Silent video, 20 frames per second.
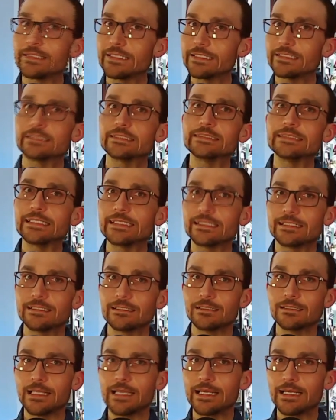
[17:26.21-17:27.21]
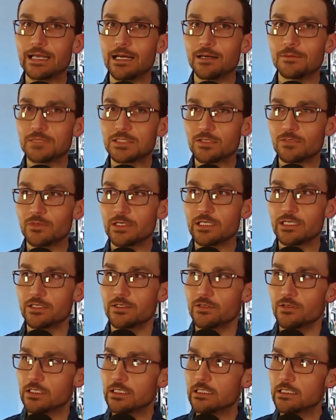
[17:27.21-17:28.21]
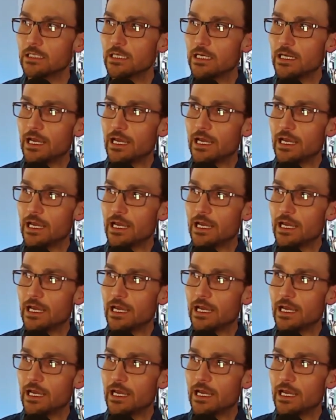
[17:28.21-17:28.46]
They just needed a leg up. So what are you doing?